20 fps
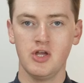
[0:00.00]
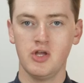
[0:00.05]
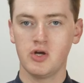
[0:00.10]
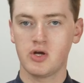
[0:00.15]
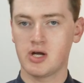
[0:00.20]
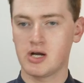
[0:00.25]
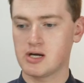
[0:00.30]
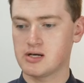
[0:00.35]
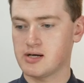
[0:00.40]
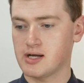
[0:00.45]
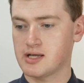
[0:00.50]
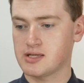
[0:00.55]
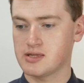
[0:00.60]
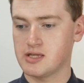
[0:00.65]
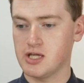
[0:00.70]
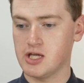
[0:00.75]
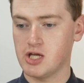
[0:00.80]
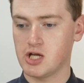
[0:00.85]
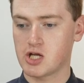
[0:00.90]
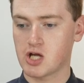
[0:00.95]
you can click
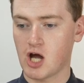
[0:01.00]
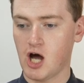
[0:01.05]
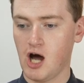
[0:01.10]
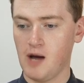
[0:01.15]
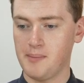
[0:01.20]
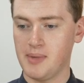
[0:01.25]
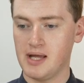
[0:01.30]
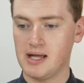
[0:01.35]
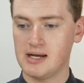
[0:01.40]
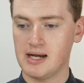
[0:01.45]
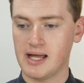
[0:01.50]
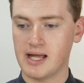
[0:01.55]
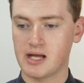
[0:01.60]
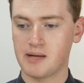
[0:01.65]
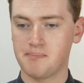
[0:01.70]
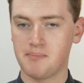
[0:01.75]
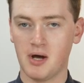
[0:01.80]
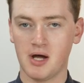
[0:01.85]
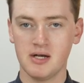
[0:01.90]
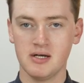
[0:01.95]
the Copy
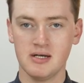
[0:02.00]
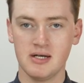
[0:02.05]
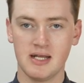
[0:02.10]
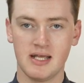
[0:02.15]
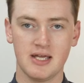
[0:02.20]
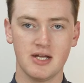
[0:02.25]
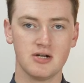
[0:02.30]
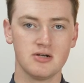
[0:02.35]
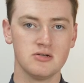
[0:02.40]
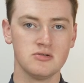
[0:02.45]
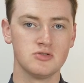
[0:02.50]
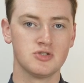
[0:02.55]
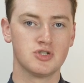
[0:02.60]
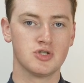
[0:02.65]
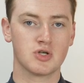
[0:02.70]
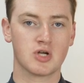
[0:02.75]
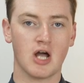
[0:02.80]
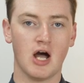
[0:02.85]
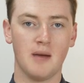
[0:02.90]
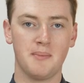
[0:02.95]
Link button here
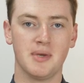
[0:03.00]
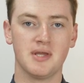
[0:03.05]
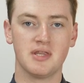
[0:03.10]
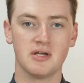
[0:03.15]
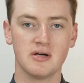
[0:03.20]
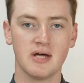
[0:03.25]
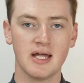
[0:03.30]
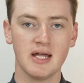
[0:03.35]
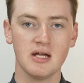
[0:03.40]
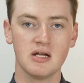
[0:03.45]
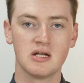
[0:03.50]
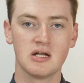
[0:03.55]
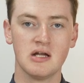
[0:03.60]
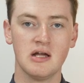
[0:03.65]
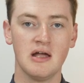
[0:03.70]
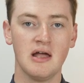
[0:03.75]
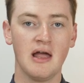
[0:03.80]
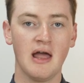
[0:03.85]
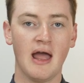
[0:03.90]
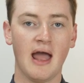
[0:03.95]
to copy the link,
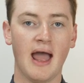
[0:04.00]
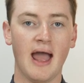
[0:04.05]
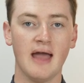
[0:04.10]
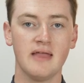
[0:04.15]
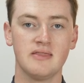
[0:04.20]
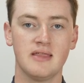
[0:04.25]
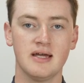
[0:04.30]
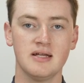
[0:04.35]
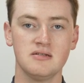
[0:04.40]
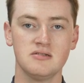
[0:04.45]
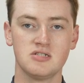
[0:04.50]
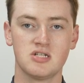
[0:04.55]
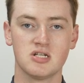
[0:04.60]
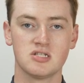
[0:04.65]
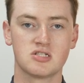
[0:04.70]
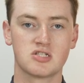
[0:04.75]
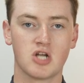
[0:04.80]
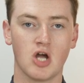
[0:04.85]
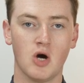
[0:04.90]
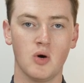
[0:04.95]
and then
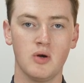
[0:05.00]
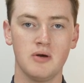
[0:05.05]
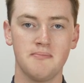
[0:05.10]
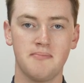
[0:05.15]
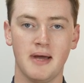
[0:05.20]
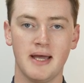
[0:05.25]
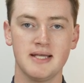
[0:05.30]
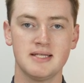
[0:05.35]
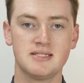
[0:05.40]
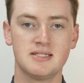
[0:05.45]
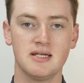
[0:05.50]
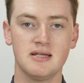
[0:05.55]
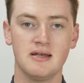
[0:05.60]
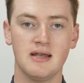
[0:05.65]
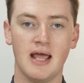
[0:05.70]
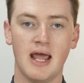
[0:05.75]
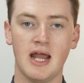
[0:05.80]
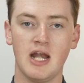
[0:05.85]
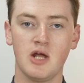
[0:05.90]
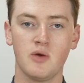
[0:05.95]
just go and paste
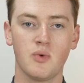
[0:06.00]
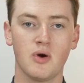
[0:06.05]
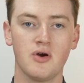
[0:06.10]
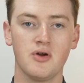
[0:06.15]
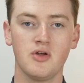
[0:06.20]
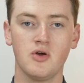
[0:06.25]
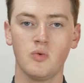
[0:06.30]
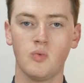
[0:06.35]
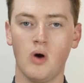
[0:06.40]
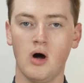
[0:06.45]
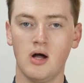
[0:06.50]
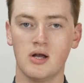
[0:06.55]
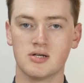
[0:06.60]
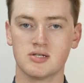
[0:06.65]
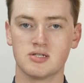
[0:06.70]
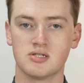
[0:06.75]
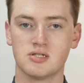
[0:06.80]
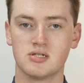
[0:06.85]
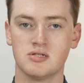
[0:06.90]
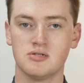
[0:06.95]
it anywhere you
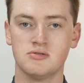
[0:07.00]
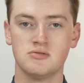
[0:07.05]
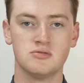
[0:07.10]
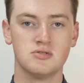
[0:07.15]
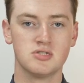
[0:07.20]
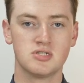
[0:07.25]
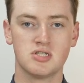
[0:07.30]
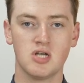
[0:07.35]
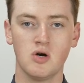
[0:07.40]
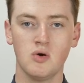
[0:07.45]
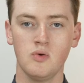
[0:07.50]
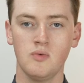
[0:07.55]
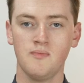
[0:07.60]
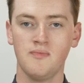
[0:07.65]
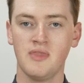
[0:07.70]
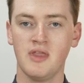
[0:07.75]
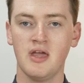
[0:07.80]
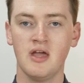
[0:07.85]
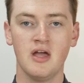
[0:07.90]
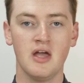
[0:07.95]
want. So
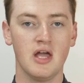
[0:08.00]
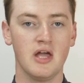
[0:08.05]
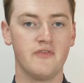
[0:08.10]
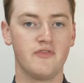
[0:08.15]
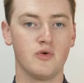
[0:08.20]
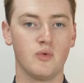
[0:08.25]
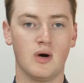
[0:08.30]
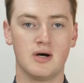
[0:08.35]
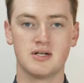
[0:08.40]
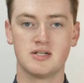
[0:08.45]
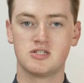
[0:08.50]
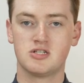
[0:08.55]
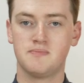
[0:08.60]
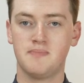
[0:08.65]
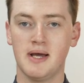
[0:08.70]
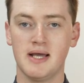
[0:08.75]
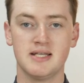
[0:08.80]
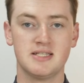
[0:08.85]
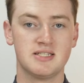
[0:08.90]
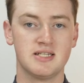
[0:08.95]
if you wanted to
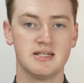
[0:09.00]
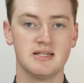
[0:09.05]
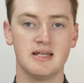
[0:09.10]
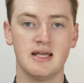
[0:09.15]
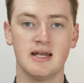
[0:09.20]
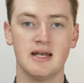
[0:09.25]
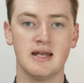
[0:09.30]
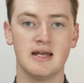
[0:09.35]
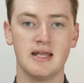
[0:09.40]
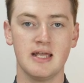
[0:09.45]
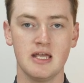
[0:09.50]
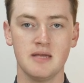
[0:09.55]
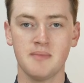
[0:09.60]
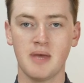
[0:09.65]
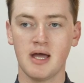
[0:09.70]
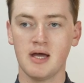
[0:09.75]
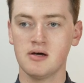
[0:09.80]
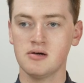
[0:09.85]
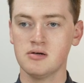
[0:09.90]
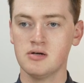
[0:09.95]
paste it in an
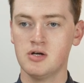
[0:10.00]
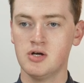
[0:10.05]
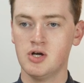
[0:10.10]
email,